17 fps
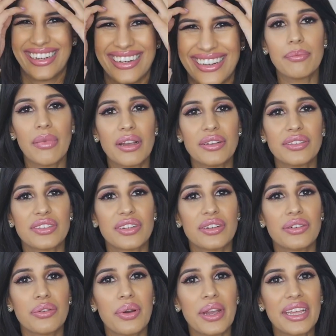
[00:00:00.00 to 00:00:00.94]
The most
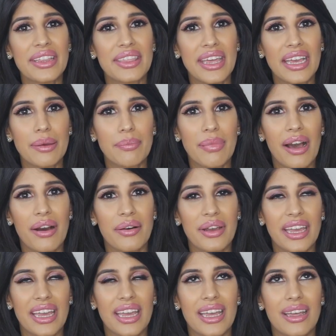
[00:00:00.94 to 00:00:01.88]
annoying thing about
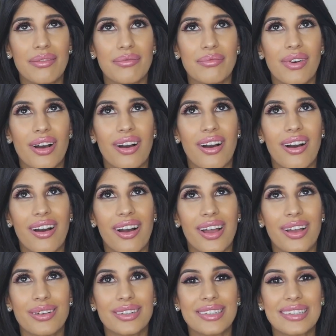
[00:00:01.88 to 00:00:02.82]
him,
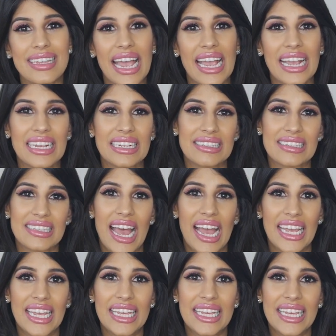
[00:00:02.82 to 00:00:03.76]
I would say, is
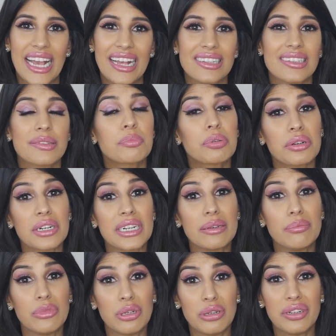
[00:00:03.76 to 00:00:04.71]
that he gets pretty
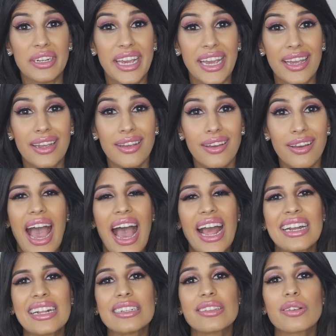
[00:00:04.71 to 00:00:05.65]
moody
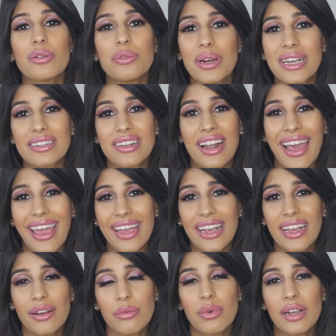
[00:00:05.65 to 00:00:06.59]
and he's always
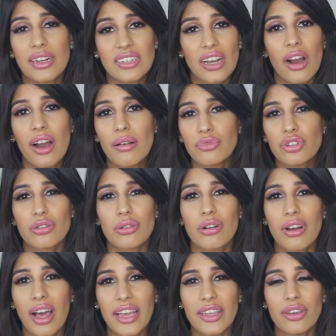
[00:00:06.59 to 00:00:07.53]
late, which I'm
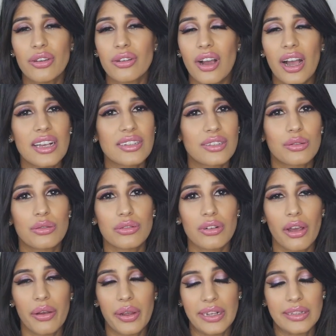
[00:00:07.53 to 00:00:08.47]
sure like you guys all
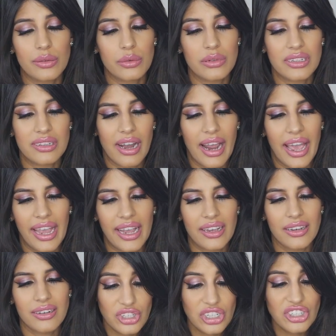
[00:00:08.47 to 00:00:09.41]
know he's always
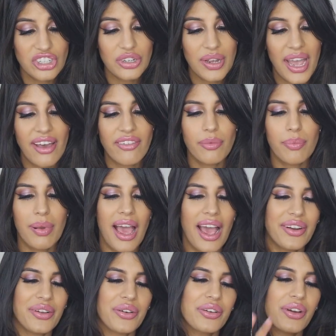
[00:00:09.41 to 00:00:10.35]
late. Did you ever
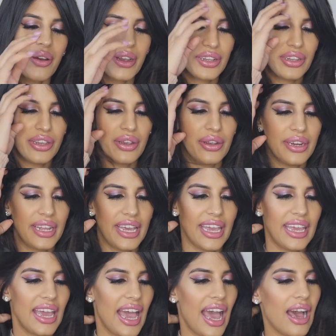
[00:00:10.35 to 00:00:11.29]
plan on going
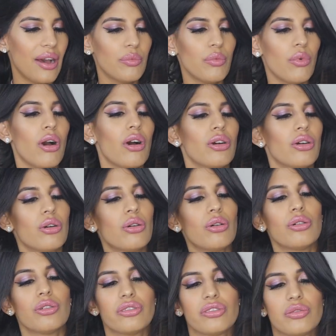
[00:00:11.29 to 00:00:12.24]
uni, and what
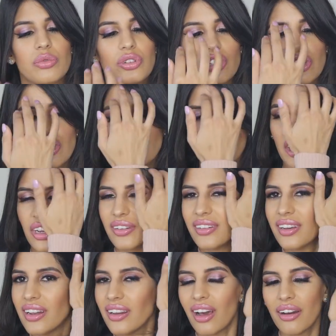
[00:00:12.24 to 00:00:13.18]
course would you
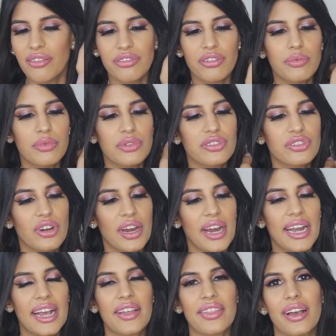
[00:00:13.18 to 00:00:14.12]
do? Love from
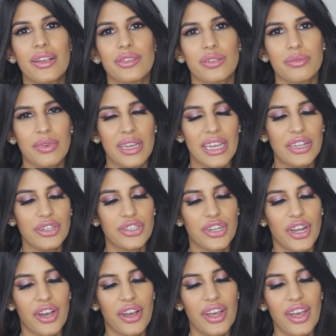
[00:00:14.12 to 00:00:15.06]
Australia. That's from
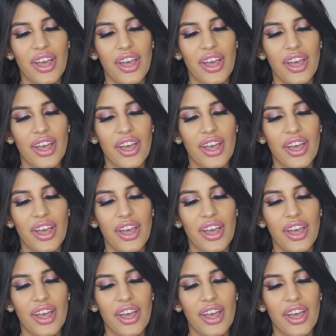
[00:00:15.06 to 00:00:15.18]
Isha.